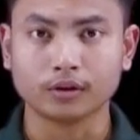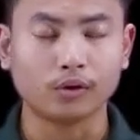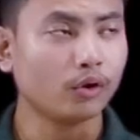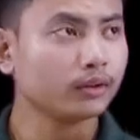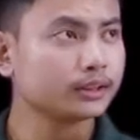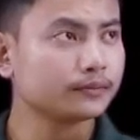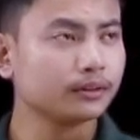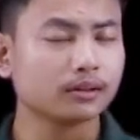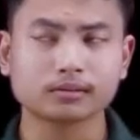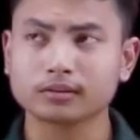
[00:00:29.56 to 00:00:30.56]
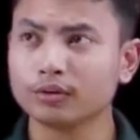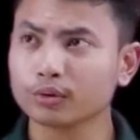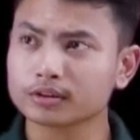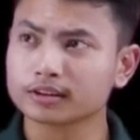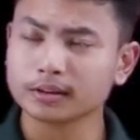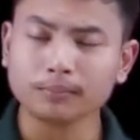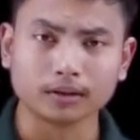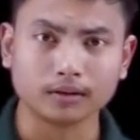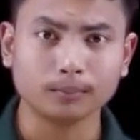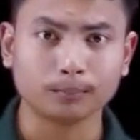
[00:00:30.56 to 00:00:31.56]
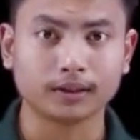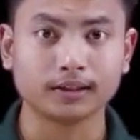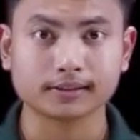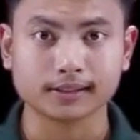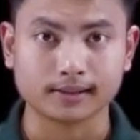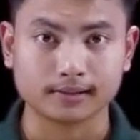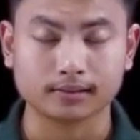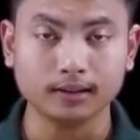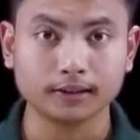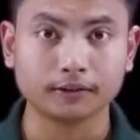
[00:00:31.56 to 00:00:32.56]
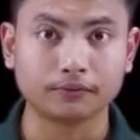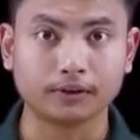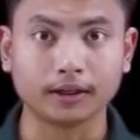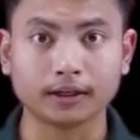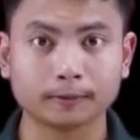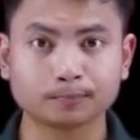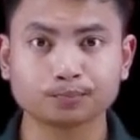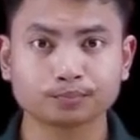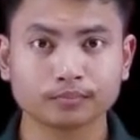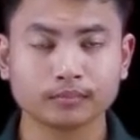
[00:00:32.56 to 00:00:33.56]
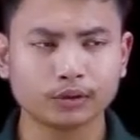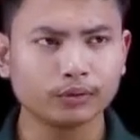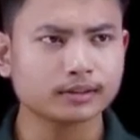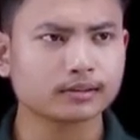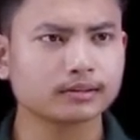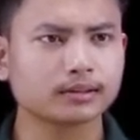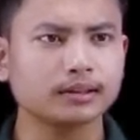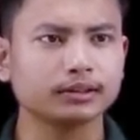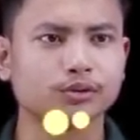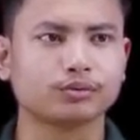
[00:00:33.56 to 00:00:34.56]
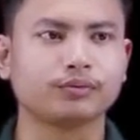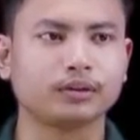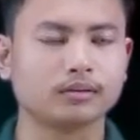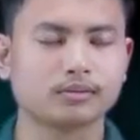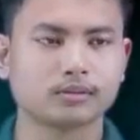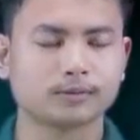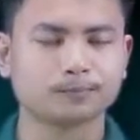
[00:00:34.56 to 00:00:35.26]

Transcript: Now all these figures look similar but their sizes are different. Now let's consider these two figures.